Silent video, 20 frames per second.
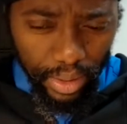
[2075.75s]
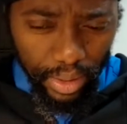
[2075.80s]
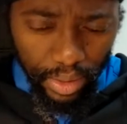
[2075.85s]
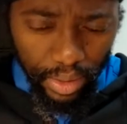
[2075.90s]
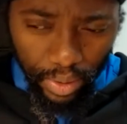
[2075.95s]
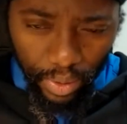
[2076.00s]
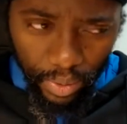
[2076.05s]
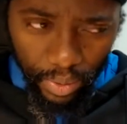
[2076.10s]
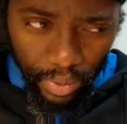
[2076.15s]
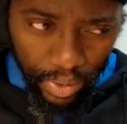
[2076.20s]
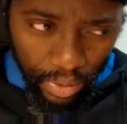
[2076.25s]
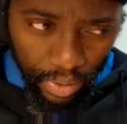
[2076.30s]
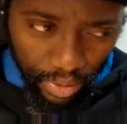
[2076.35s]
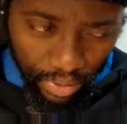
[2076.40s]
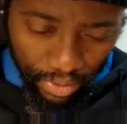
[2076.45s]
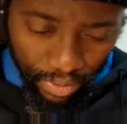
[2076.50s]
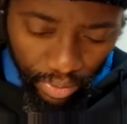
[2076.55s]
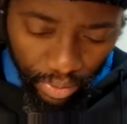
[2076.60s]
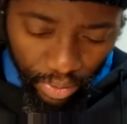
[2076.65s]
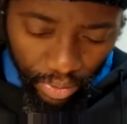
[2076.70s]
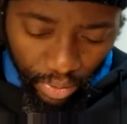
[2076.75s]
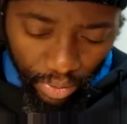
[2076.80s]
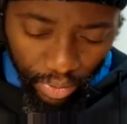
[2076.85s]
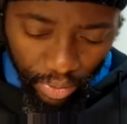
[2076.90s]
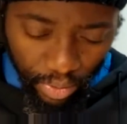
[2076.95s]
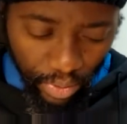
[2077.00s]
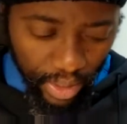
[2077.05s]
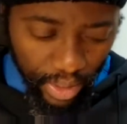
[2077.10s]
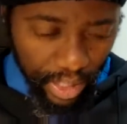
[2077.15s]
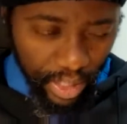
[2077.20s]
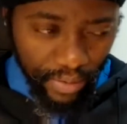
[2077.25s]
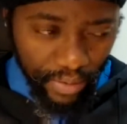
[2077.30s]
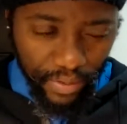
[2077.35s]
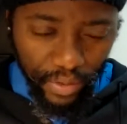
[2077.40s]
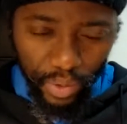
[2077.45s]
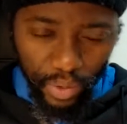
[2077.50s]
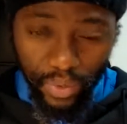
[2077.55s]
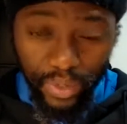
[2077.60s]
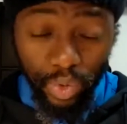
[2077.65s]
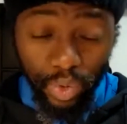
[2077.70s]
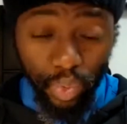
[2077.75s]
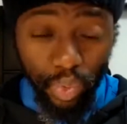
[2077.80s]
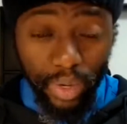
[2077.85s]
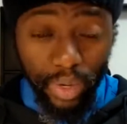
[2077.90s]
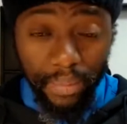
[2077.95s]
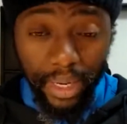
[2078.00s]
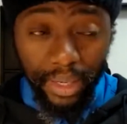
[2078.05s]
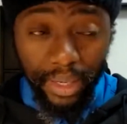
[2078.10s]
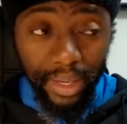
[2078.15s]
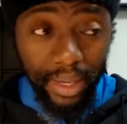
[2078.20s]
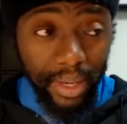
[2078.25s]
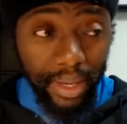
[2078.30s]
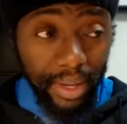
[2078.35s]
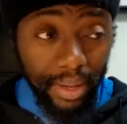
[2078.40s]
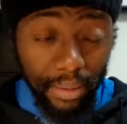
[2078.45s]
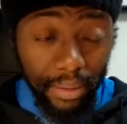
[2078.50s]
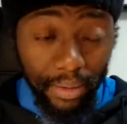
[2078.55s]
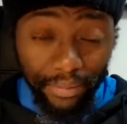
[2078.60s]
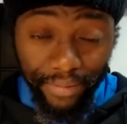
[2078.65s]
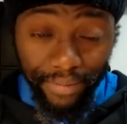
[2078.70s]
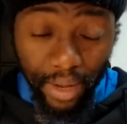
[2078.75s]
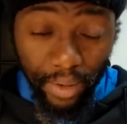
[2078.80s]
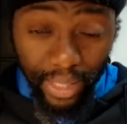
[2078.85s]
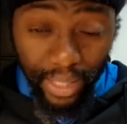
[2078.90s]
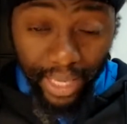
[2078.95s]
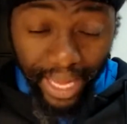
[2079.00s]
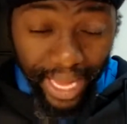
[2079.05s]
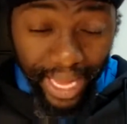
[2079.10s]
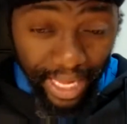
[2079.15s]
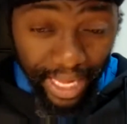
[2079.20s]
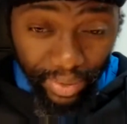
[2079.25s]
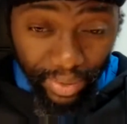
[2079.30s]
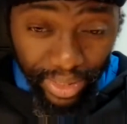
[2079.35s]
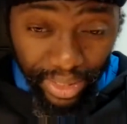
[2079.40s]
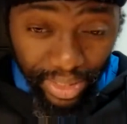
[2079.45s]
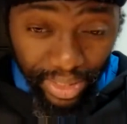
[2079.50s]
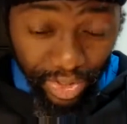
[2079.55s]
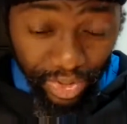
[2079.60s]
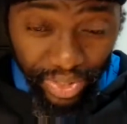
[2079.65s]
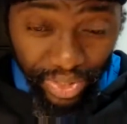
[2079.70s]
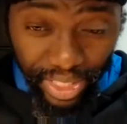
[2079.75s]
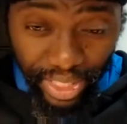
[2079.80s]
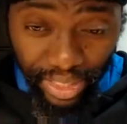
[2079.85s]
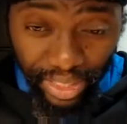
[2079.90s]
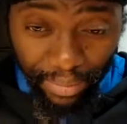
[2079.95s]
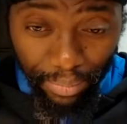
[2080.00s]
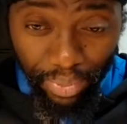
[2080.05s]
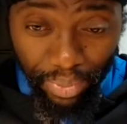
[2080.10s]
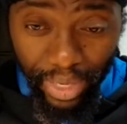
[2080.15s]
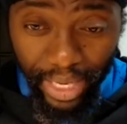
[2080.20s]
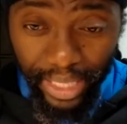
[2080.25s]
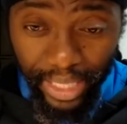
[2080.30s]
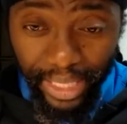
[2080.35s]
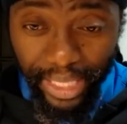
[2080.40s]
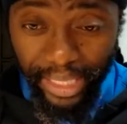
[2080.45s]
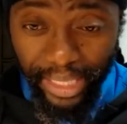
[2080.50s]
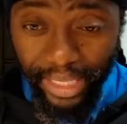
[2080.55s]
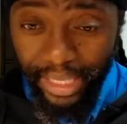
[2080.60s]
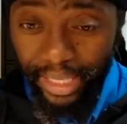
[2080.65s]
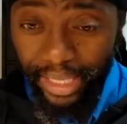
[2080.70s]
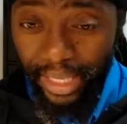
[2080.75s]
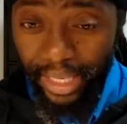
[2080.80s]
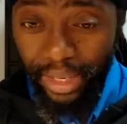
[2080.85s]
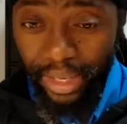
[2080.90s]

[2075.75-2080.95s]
You hear of stories, women found hanging on the tree pregnant,